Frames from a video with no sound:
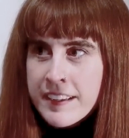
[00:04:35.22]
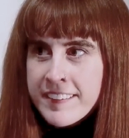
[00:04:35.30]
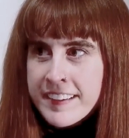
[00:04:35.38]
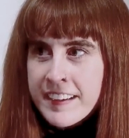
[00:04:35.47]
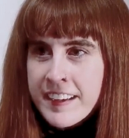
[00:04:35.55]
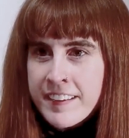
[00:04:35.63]

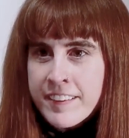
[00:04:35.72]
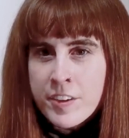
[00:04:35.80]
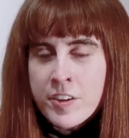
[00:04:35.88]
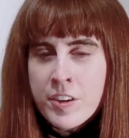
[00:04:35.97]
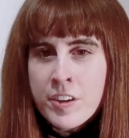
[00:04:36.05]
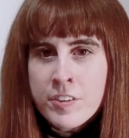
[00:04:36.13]
As in like, so
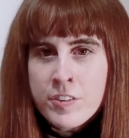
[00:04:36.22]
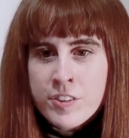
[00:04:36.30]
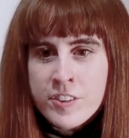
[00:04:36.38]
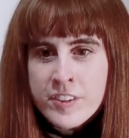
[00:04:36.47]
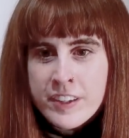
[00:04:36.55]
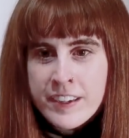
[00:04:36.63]
you're not
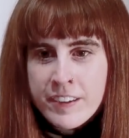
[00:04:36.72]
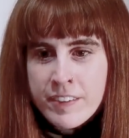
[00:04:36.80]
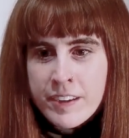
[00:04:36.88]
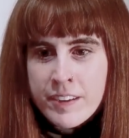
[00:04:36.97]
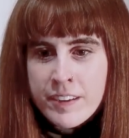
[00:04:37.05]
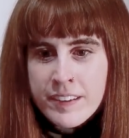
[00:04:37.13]
just sitting
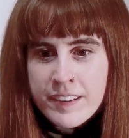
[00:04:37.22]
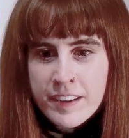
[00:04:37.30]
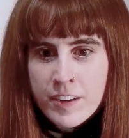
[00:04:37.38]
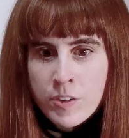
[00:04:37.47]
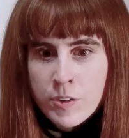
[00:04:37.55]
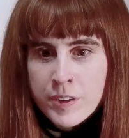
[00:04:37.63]
around
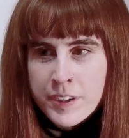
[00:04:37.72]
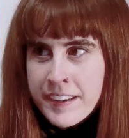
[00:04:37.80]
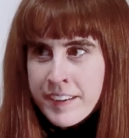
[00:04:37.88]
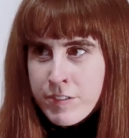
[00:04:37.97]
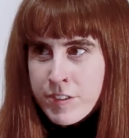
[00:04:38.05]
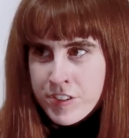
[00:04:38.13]
annoyed
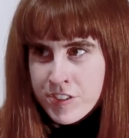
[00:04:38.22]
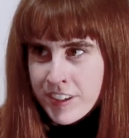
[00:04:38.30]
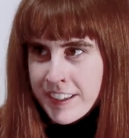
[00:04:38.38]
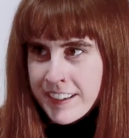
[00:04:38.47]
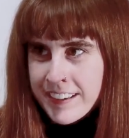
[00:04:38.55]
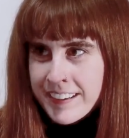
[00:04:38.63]
and
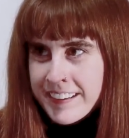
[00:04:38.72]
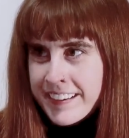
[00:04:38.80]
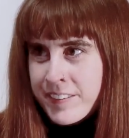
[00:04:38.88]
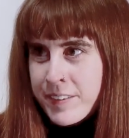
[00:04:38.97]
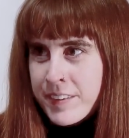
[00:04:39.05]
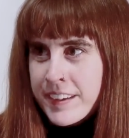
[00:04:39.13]
frustrated,
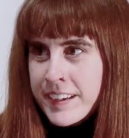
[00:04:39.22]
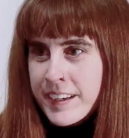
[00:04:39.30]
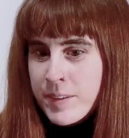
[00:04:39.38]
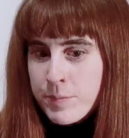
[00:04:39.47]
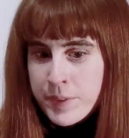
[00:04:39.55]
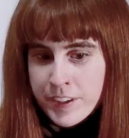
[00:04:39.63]
and
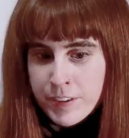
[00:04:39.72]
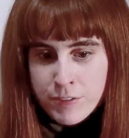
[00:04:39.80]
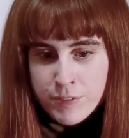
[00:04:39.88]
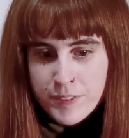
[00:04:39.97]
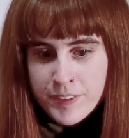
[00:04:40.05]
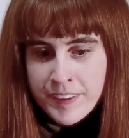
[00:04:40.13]
but you
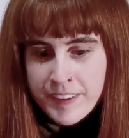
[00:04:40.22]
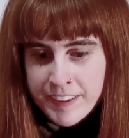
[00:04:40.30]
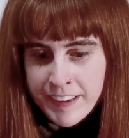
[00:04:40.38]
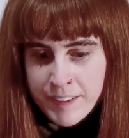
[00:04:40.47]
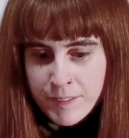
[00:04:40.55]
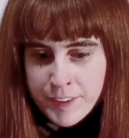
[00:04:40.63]

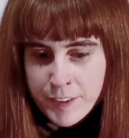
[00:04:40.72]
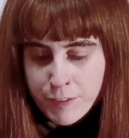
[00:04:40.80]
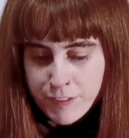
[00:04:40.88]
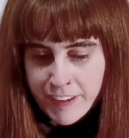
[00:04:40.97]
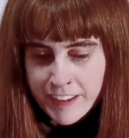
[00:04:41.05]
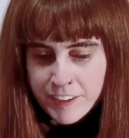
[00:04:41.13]

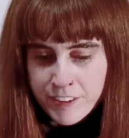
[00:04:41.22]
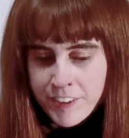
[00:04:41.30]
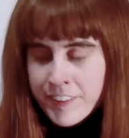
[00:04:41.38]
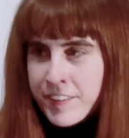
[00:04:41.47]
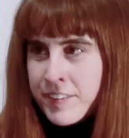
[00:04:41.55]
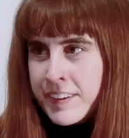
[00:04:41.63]
felt all
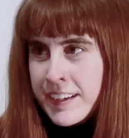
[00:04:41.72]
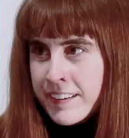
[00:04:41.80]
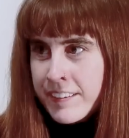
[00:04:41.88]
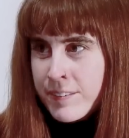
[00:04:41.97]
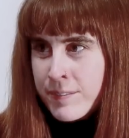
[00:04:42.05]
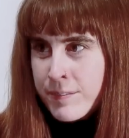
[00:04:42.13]
those
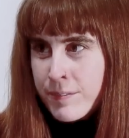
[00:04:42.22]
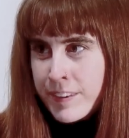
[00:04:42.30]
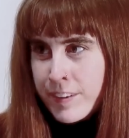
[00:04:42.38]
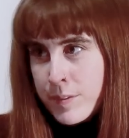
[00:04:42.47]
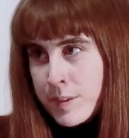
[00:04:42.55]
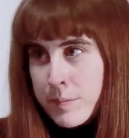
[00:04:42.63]
feelings when
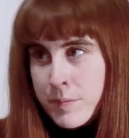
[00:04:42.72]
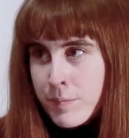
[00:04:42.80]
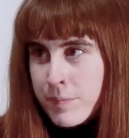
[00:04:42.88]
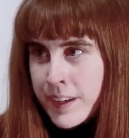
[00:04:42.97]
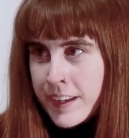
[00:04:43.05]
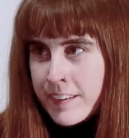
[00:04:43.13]
something
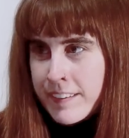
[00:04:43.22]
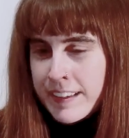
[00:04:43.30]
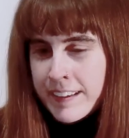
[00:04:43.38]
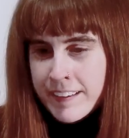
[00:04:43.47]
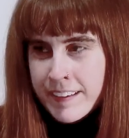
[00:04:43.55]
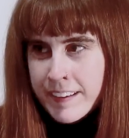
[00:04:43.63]
bad
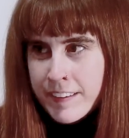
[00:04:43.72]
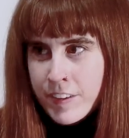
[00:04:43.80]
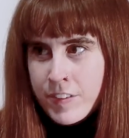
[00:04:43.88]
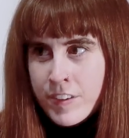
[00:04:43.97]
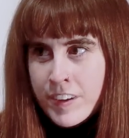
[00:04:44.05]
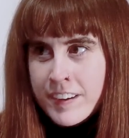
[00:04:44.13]
like has
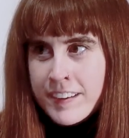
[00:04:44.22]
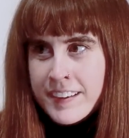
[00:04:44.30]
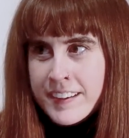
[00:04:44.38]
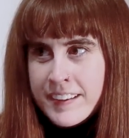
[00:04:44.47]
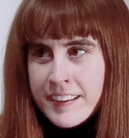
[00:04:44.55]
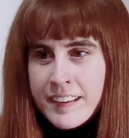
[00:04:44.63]
gone wrong.
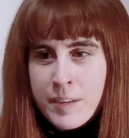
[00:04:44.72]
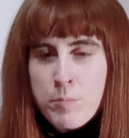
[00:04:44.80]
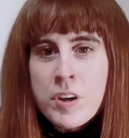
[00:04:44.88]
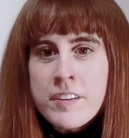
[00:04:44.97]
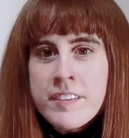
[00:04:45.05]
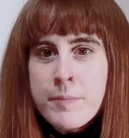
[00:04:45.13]
Like
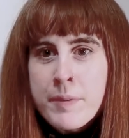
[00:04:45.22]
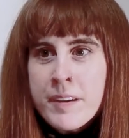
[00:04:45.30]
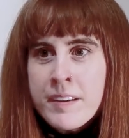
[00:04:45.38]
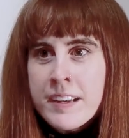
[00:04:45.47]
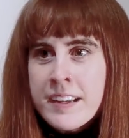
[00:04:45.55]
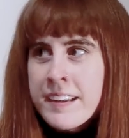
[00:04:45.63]
monks,
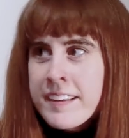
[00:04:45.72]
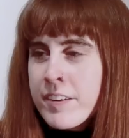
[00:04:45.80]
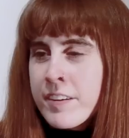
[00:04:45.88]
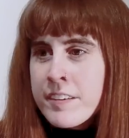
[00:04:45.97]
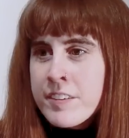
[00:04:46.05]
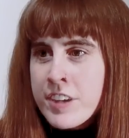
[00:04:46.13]
apparently it's
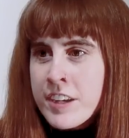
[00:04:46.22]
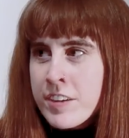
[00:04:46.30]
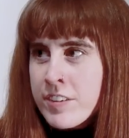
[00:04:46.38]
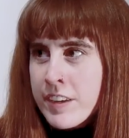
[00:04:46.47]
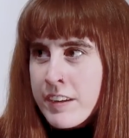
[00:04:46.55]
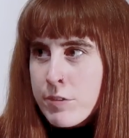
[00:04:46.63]
called the shadow
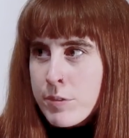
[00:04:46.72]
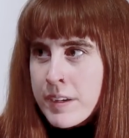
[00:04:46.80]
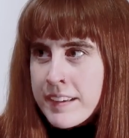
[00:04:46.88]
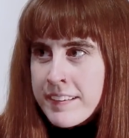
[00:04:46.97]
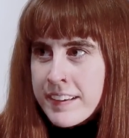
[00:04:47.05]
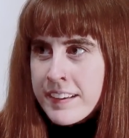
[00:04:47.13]
side, everyone
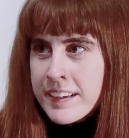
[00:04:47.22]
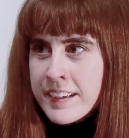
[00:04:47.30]
has it.